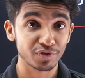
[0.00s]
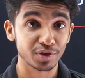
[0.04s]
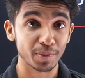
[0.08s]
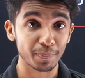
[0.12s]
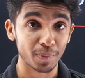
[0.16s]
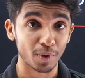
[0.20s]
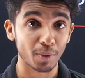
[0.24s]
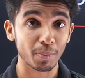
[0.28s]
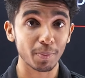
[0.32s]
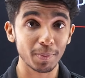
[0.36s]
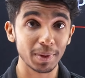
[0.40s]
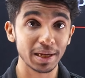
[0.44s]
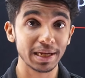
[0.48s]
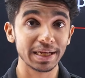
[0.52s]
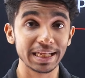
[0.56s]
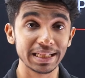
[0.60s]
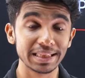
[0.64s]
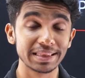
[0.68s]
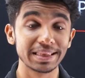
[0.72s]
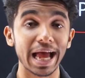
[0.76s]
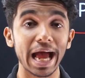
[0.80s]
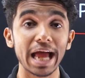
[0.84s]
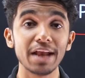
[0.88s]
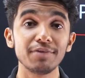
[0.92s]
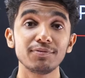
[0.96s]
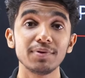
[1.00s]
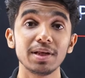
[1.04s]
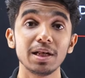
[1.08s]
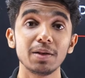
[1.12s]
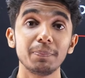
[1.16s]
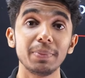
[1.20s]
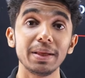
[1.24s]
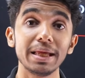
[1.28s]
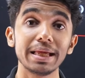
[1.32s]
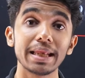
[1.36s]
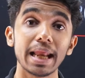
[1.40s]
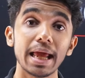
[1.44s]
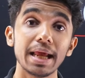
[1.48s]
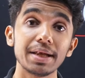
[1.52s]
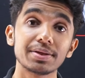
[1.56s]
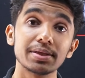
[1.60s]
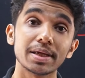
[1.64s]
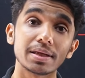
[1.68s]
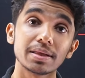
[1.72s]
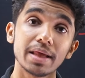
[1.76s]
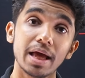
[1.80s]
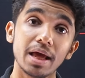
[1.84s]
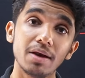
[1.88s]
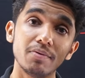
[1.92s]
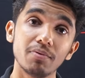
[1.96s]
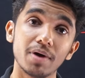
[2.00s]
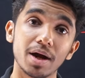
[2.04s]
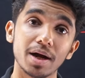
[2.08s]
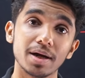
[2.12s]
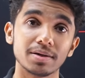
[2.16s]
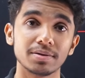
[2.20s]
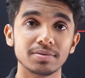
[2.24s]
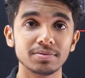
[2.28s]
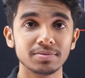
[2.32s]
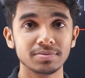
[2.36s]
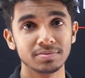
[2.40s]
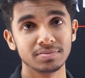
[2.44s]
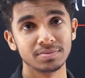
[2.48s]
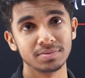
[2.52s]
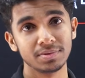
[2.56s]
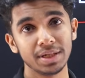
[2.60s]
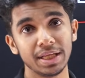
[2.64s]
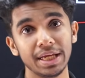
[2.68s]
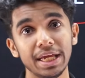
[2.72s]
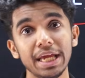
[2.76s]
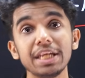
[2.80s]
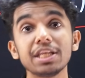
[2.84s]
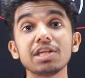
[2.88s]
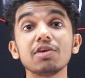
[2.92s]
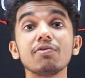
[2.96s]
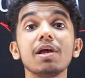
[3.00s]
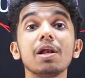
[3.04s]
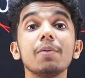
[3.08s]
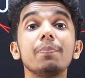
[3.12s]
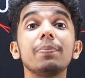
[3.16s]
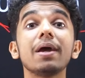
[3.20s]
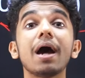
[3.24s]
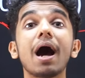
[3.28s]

the probability that will be greater than 1. It will be